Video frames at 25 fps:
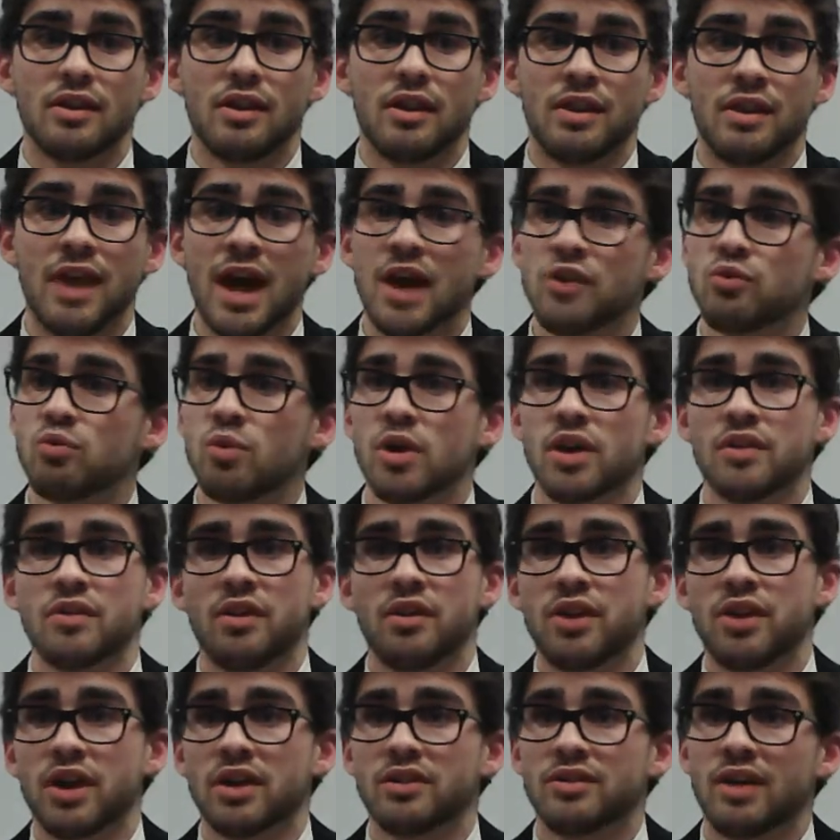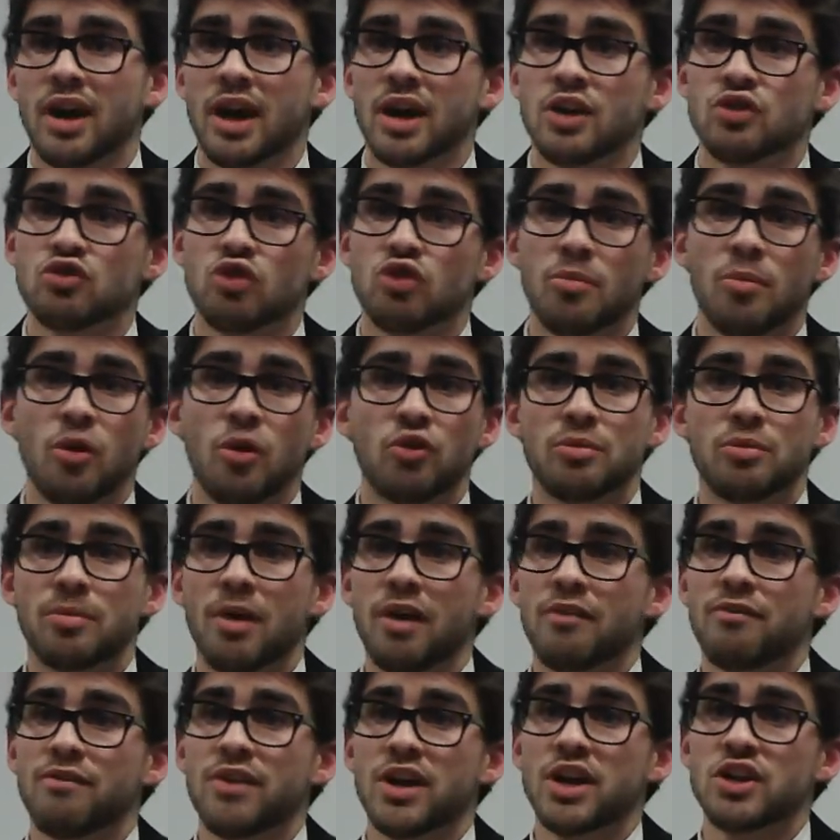that's one of the things I enjoy most
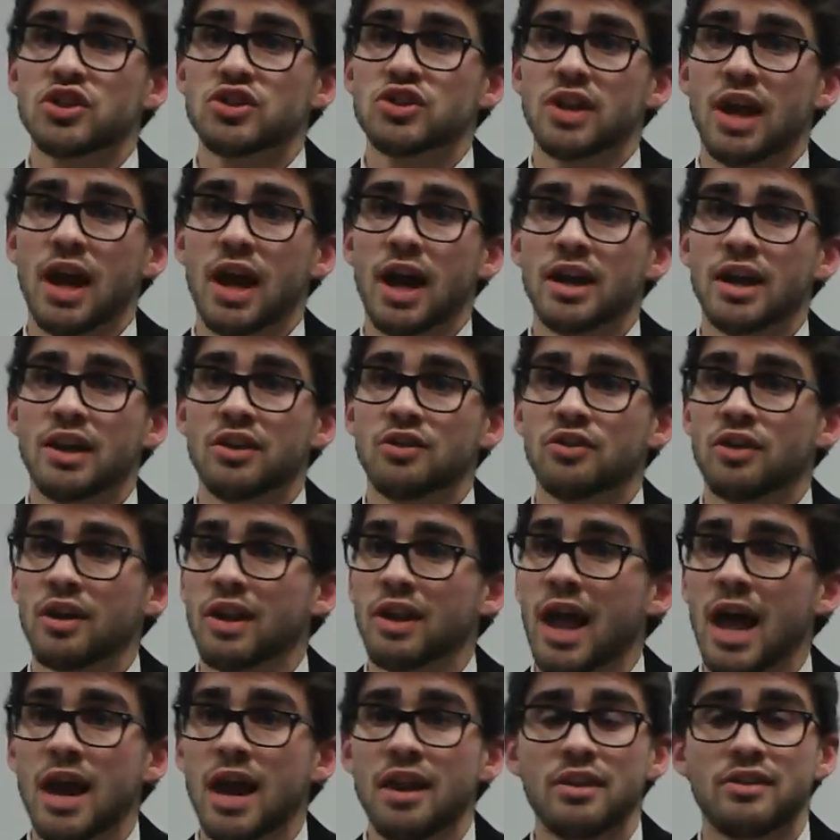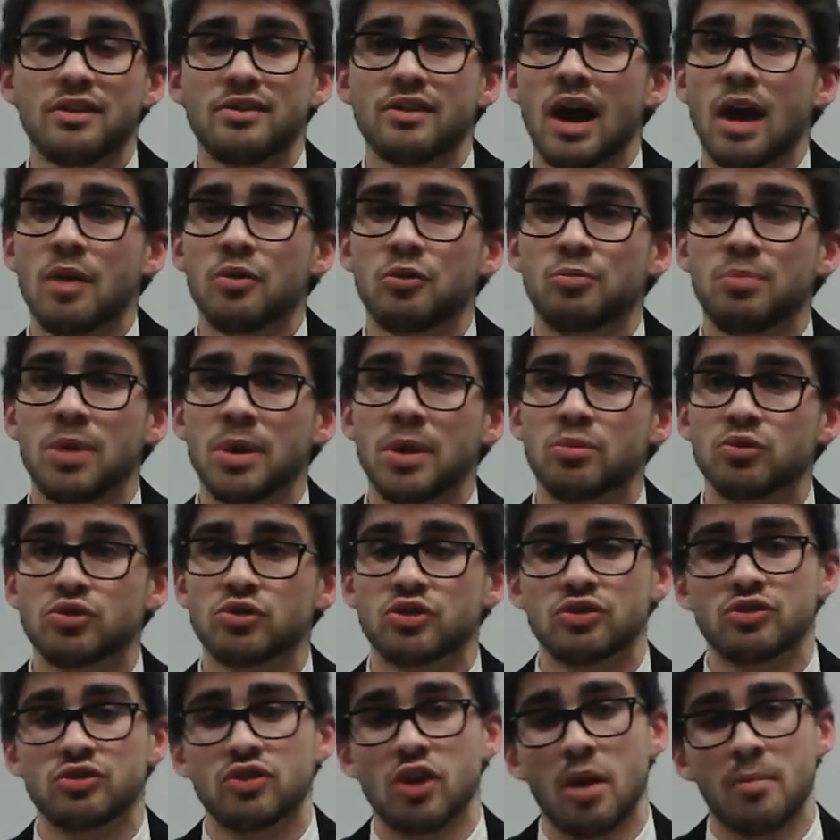about Finish Line is a lot of the times people
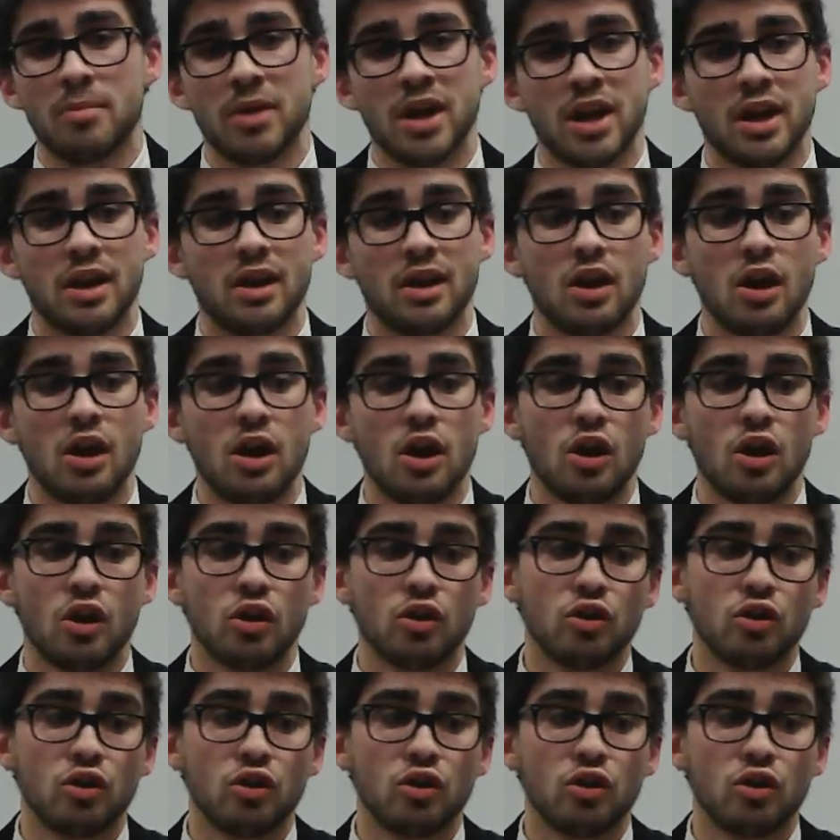just come in